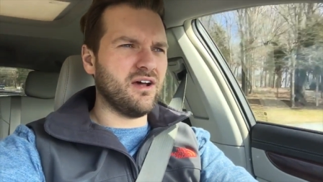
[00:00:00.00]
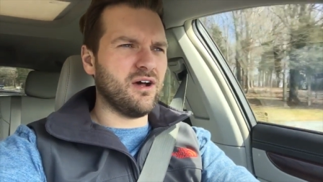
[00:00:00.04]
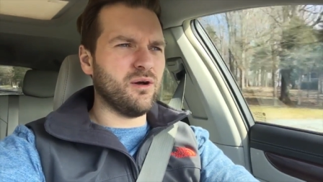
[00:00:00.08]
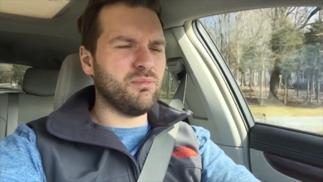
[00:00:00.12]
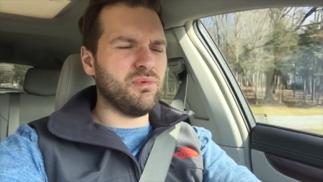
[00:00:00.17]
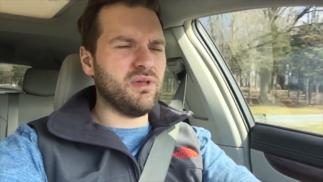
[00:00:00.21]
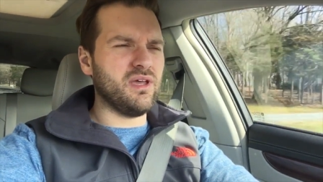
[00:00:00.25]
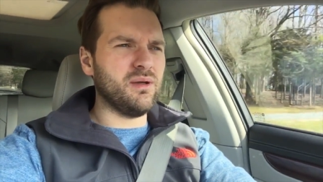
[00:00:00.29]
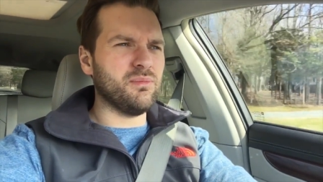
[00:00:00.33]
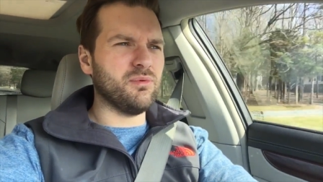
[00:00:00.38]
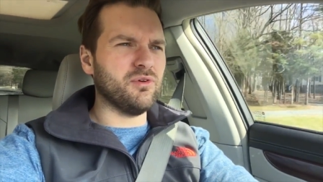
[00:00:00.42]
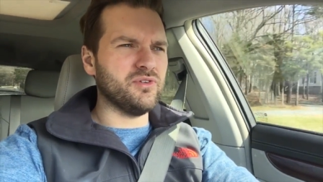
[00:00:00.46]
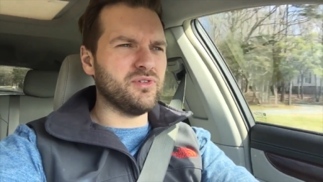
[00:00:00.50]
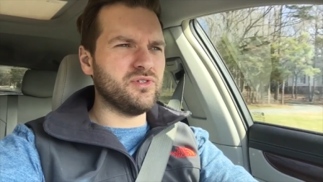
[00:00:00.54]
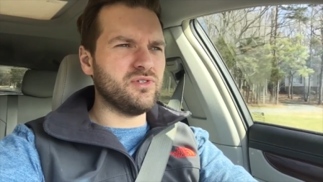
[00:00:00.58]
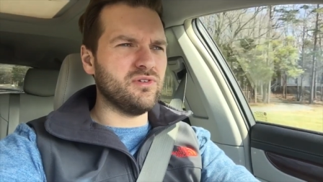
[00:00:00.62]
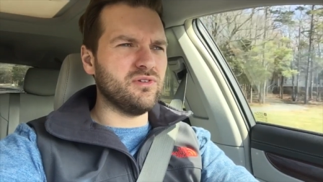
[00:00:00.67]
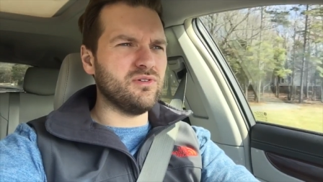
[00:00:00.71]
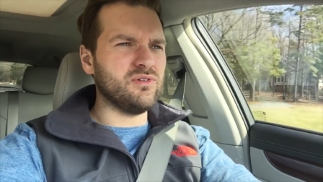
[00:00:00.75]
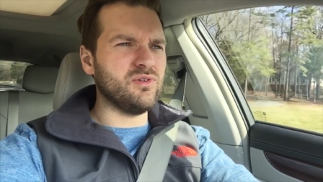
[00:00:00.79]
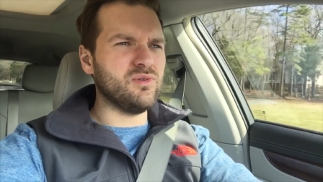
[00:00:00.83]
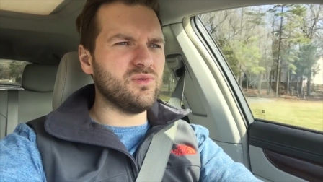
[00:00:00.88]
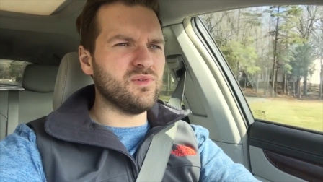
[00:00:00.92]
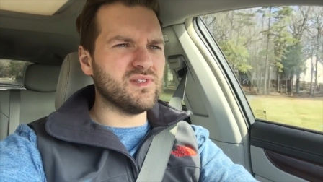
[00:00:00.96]
I'll be able to
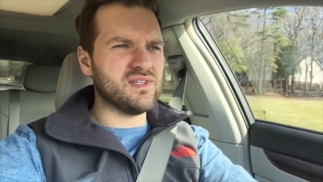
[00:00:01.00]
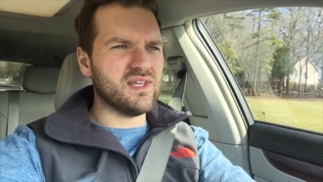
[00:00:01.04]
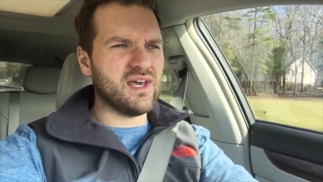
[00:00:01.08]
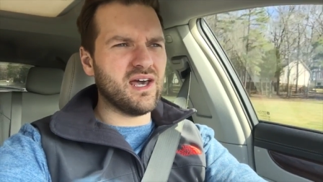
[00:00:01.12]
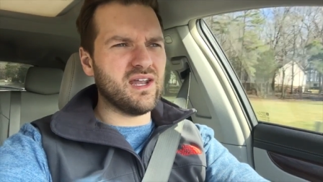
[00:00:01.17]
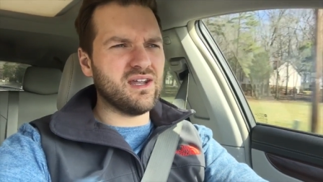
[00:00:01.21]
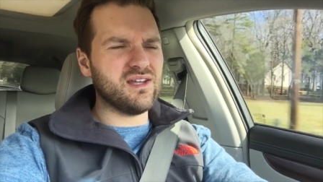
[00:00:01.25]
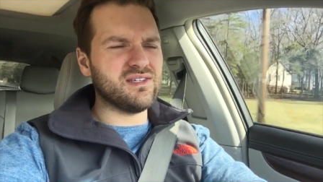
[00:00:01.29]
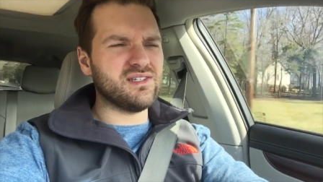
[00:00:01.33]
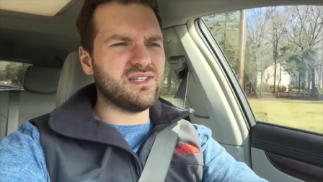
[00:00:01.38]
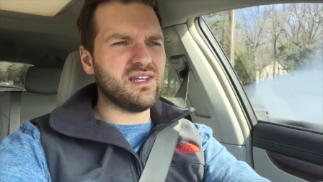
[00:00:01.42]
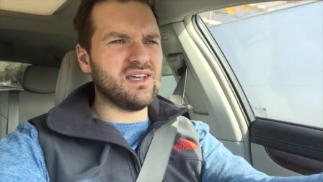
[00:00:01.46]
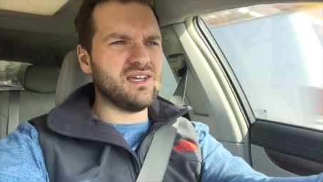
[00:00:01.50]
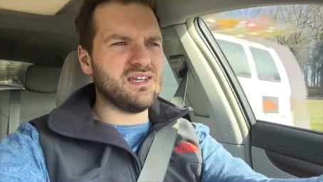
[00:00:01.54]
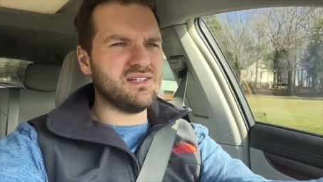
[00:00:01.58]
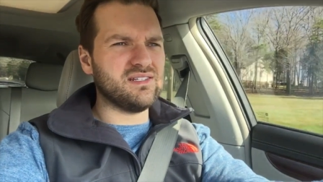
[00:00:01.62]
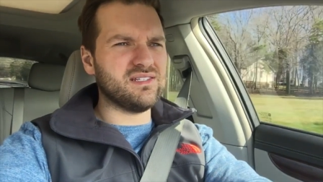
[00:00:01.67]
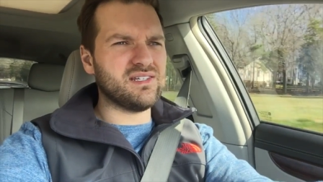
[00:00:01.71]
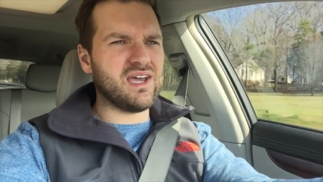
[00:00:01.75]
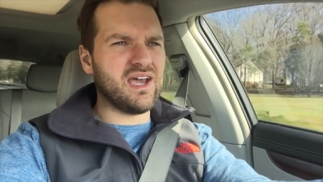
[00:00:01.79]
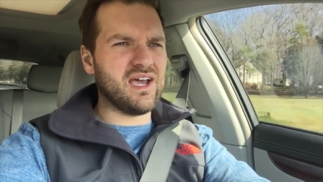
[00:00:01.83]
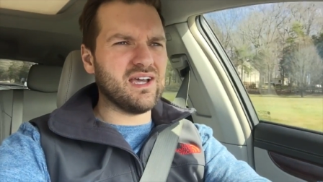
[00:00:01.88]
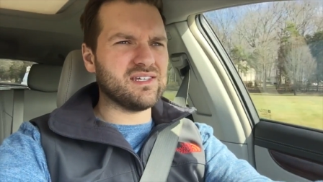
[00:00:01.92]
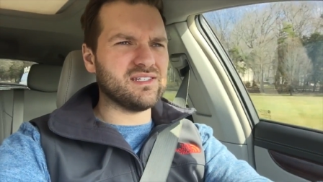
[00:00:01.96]
use that as a
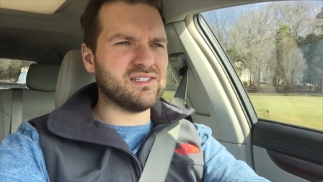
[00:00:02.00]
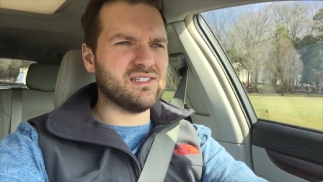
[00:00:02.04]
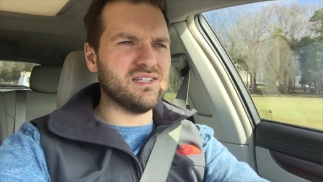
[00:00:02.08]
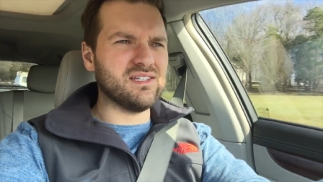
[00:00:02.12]
tax